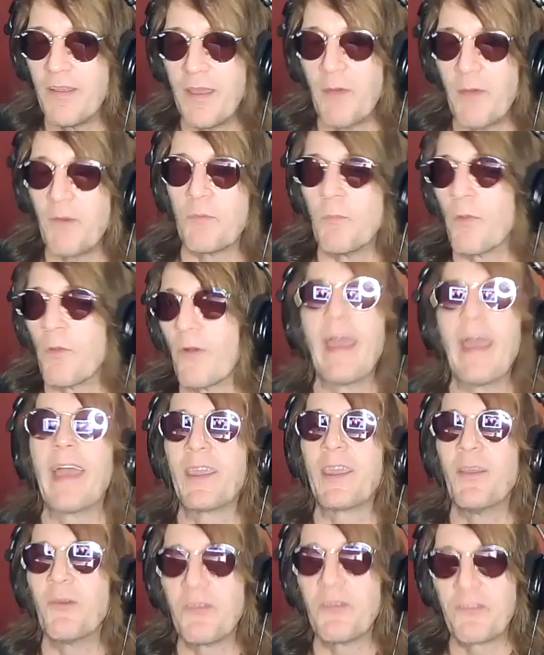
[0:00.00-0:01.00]
was a
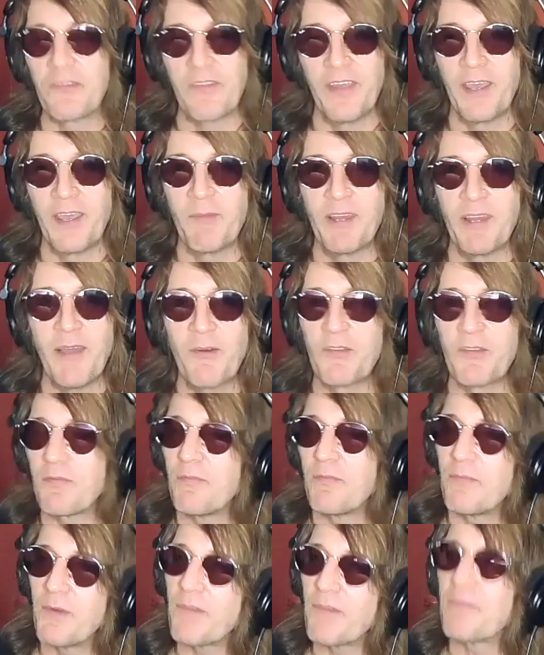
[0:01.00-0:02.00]
miraculous thing. But
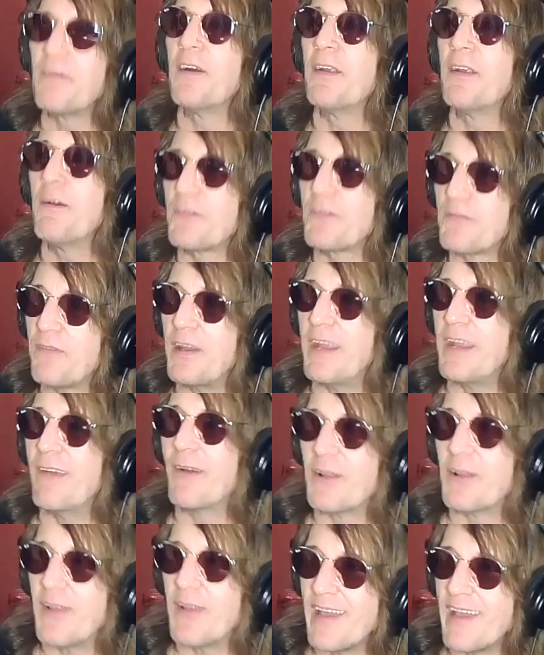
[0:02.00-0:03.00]
we were fun. It was funny. We
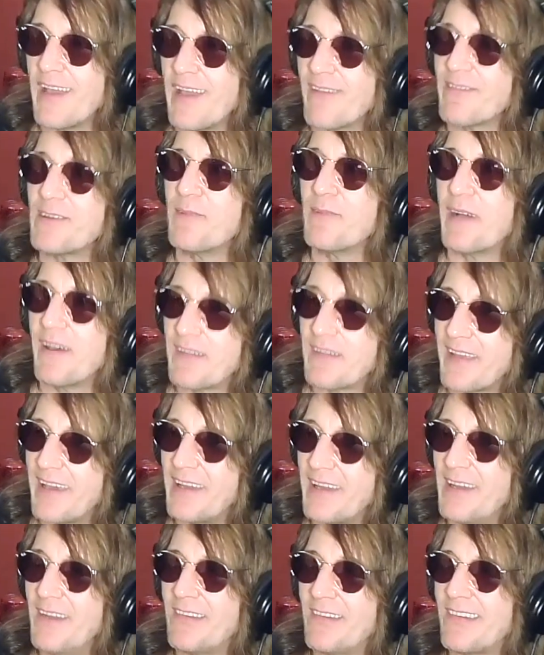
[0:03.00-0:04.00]
were laughing about
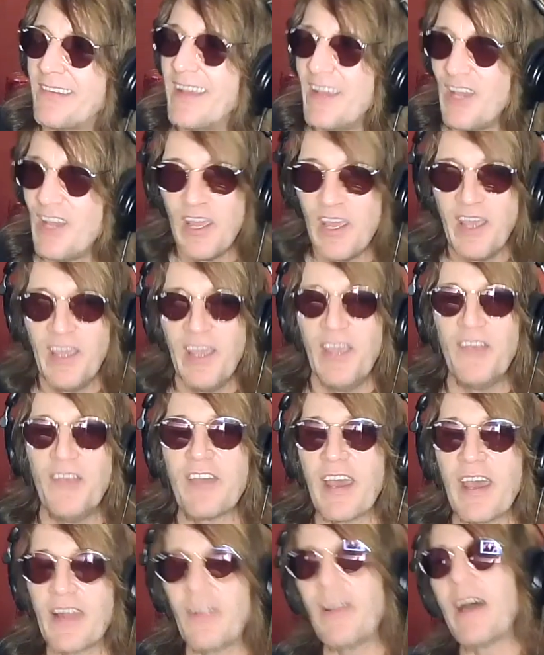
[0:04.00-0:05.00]
that.
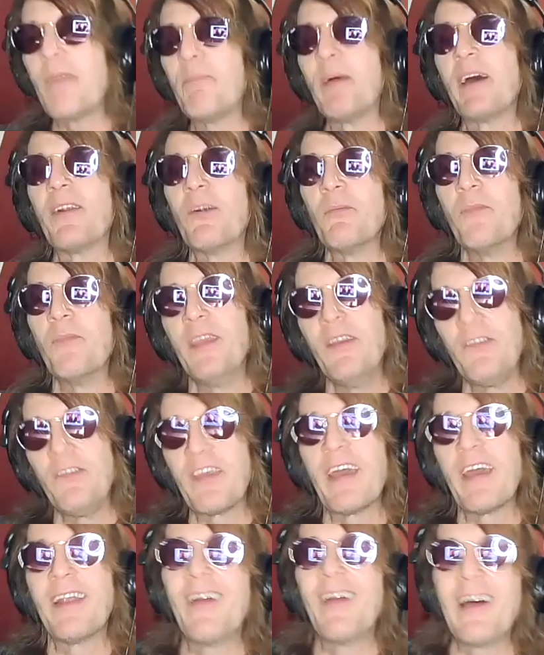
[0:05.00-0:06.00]
He's got a
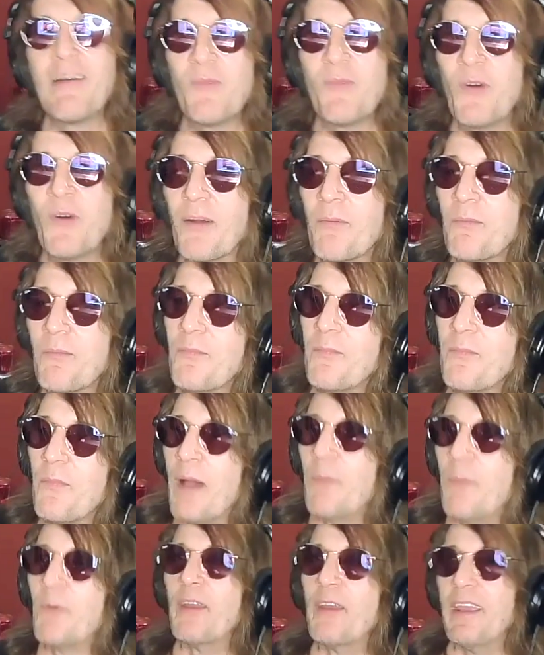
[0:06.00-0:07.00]
lot more
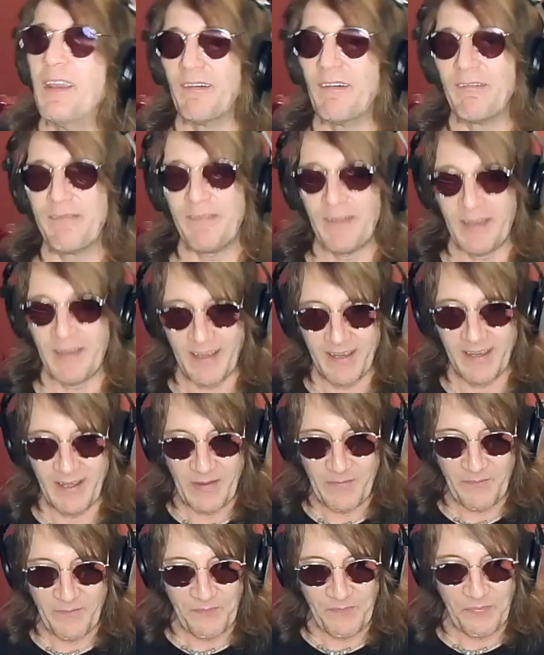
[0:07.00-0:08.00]
memory of
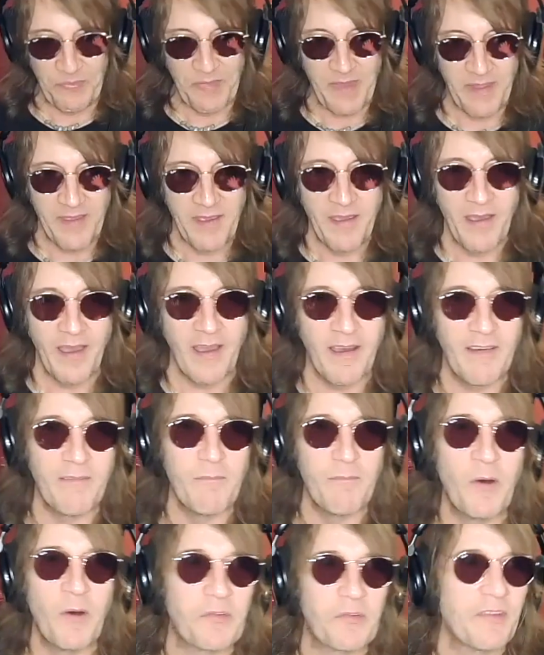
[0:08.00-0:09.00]

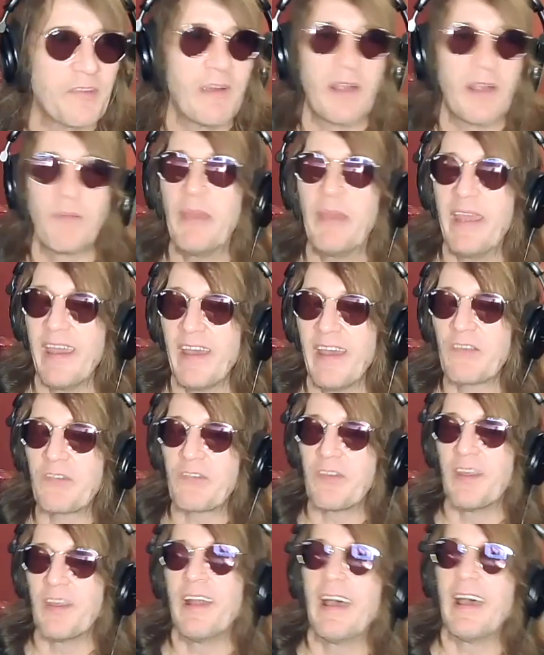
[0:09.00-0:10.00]
most of our
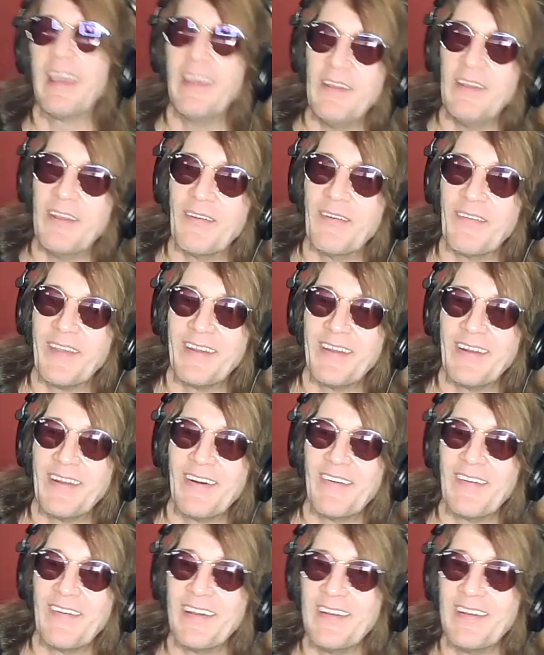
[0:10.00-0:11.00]
past than I do,
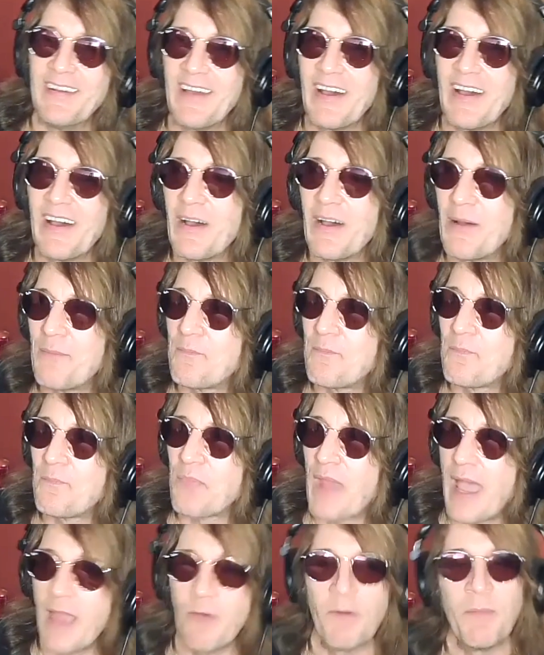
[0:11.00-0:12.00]
and
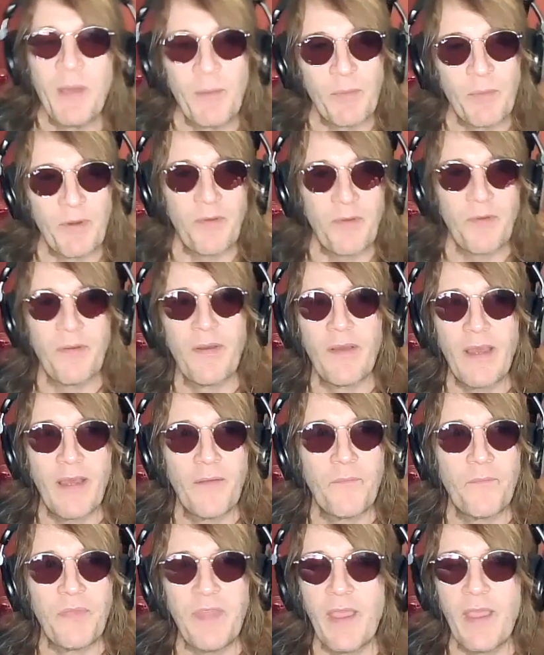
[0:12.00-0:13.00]
I remember
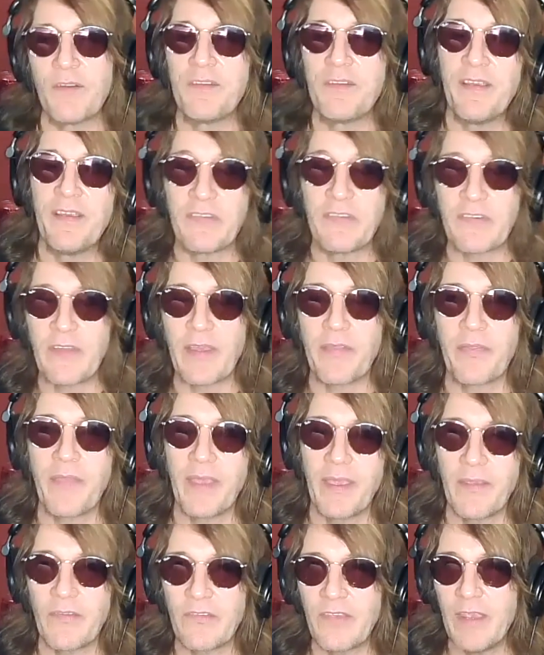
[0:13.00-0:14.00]
the artistic
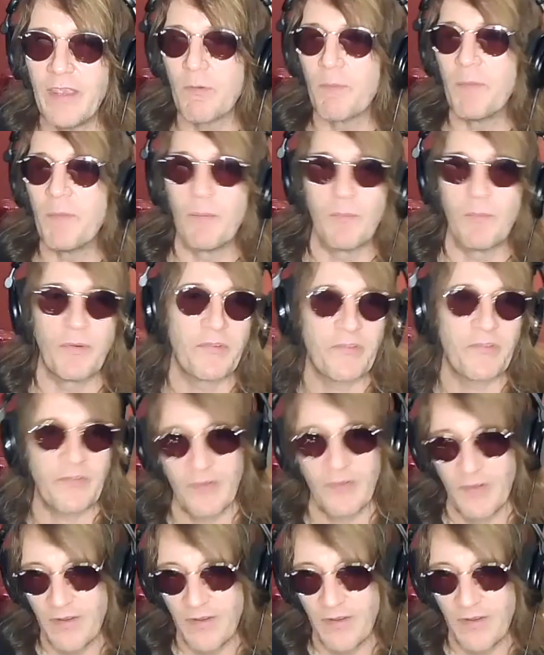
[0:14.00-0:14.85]
things. He remembers